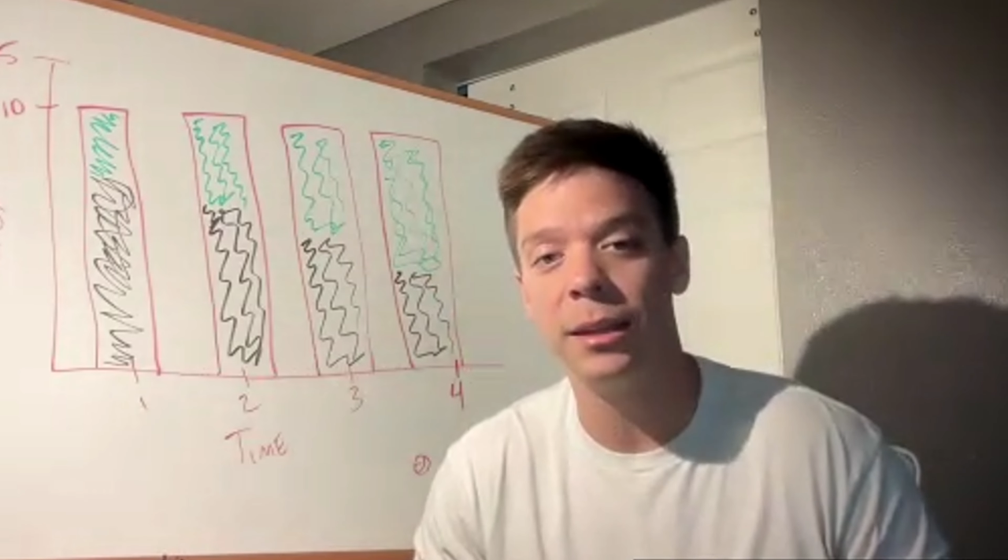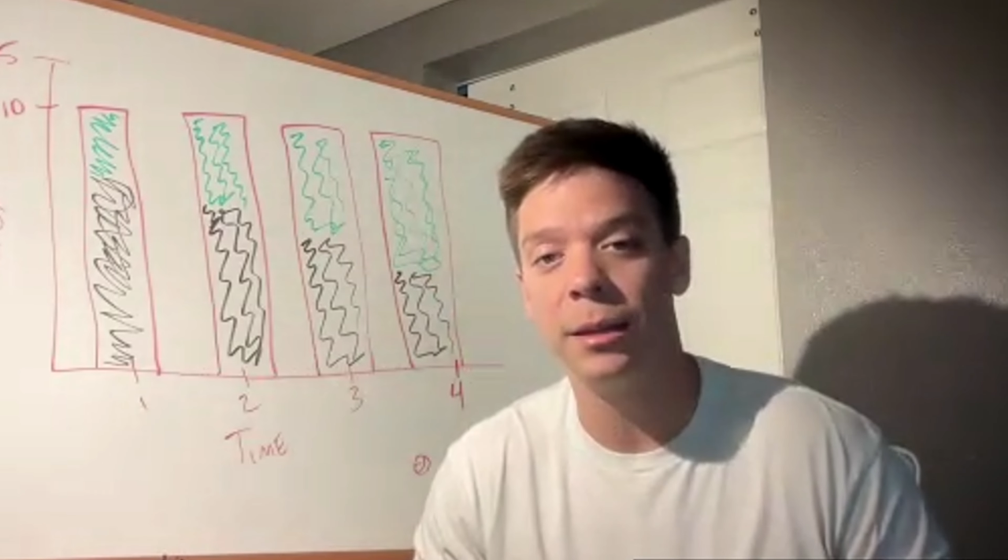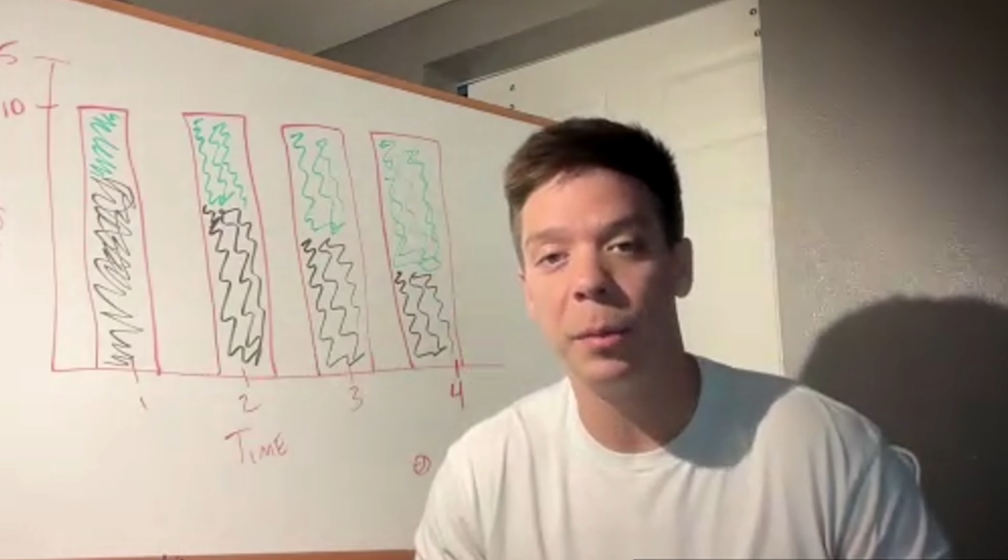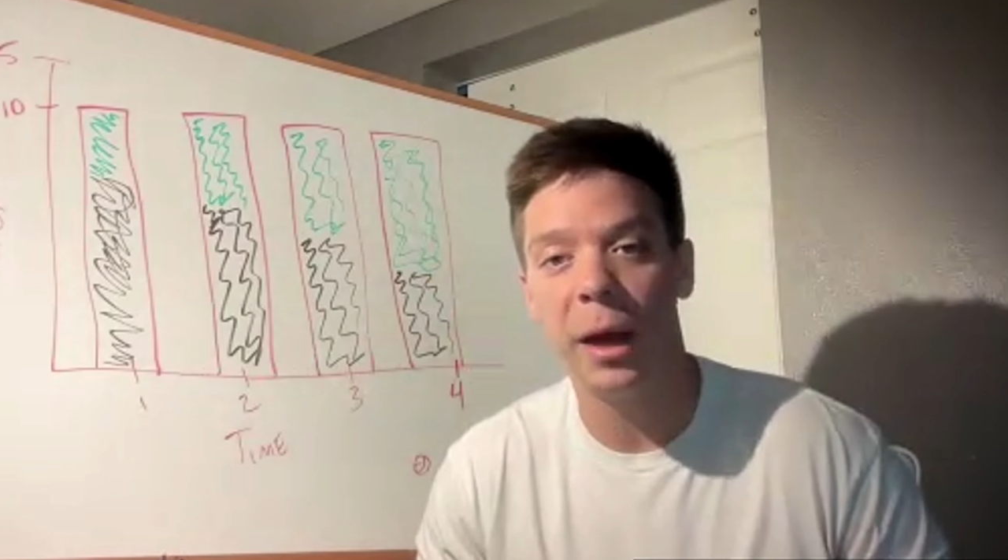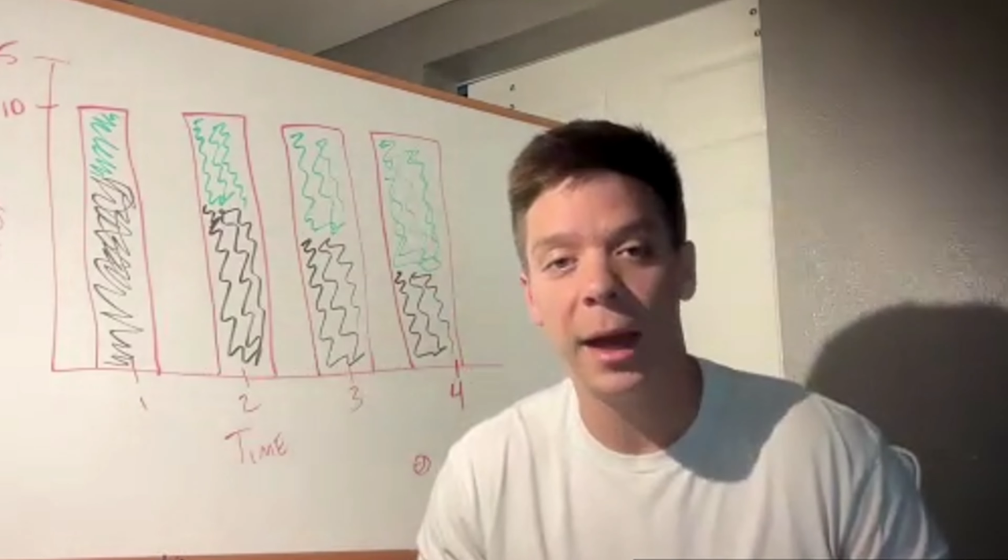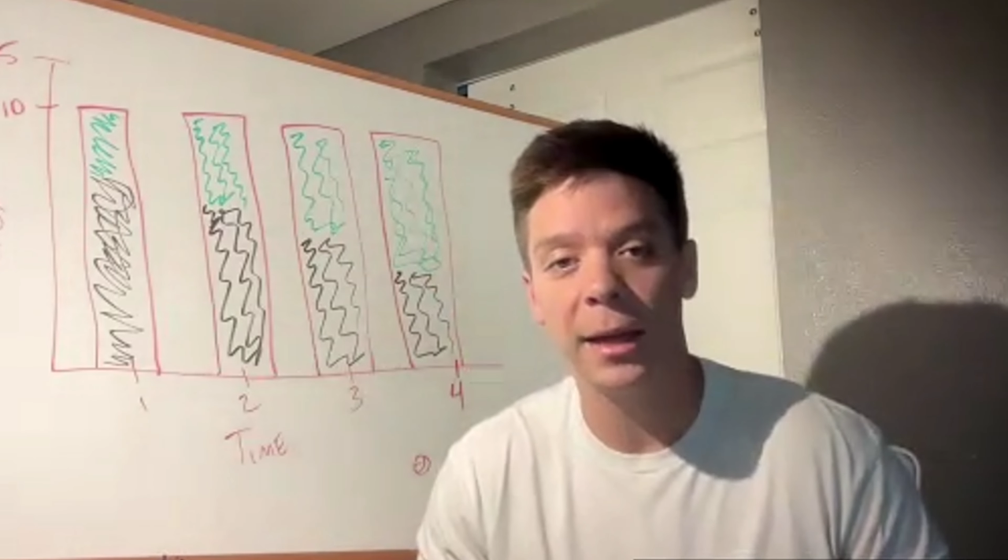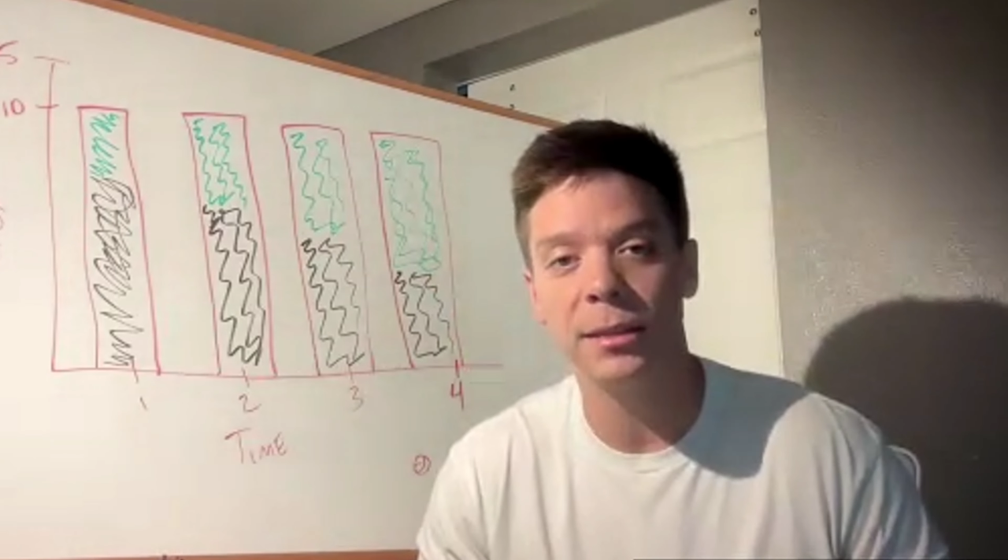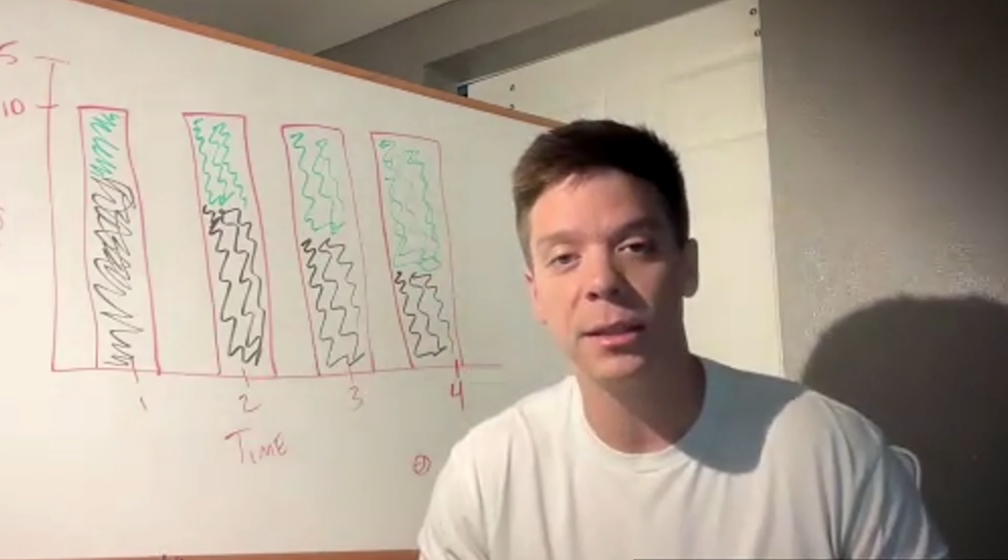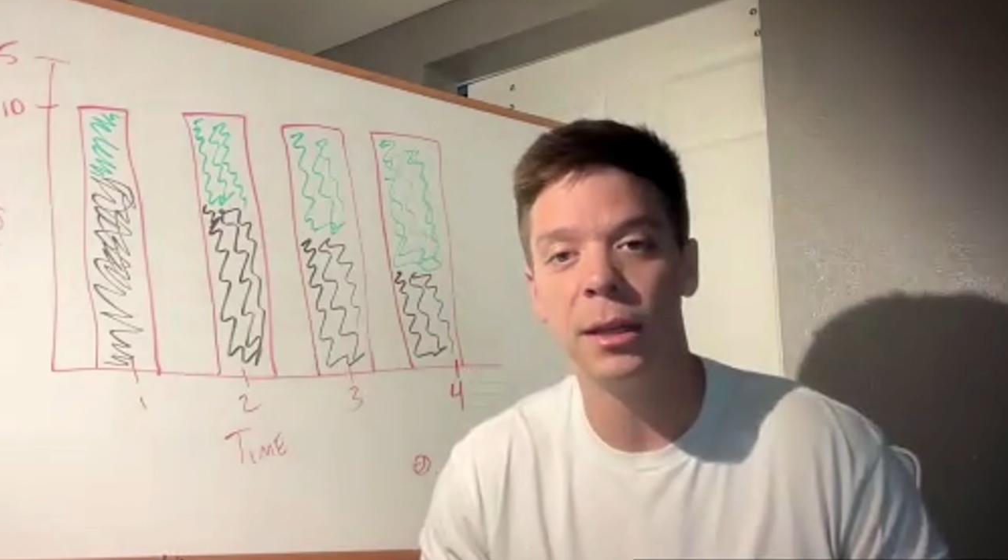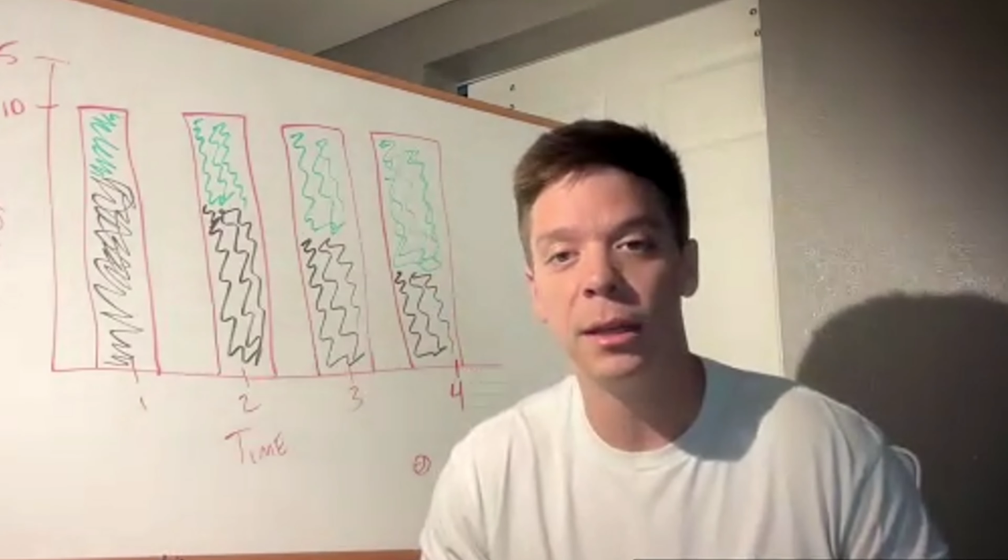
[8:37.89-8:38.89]
in the
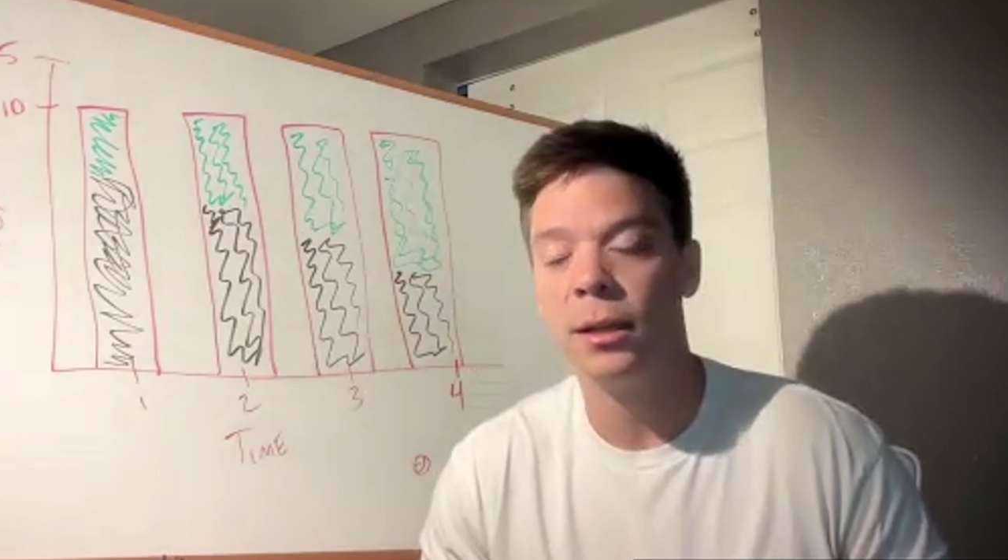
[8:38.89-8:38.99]
past